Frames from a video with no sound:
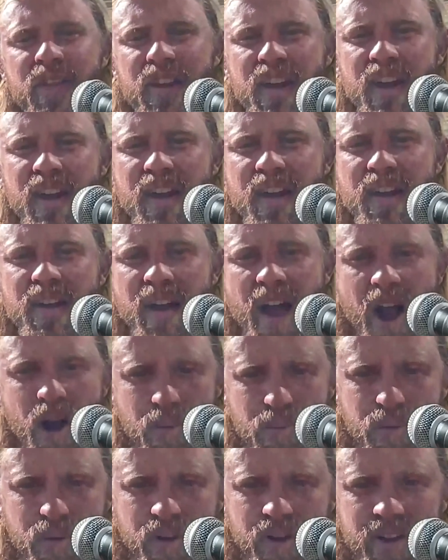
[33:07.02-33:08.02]
the
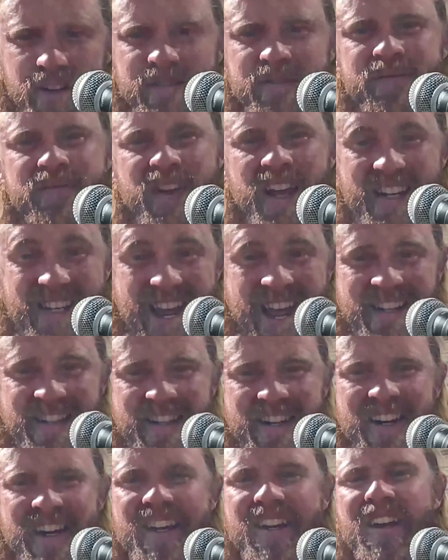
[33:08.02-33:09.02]
output
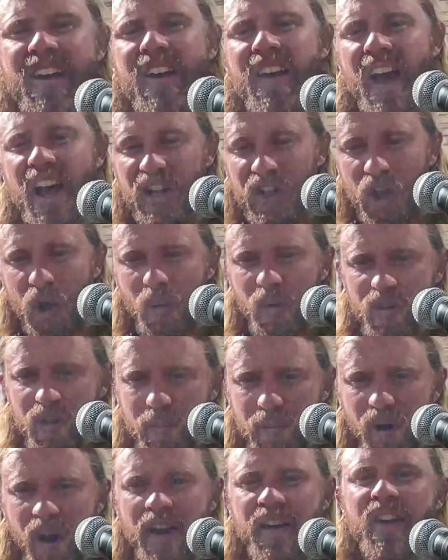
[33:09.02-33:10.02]
intensity and lower the
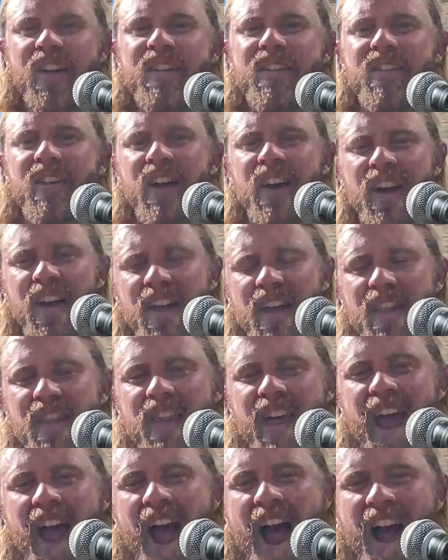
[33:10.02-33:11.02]
brightness,
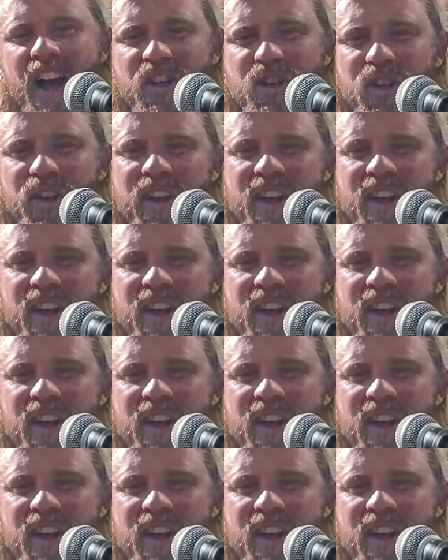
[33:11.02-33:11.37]
they actually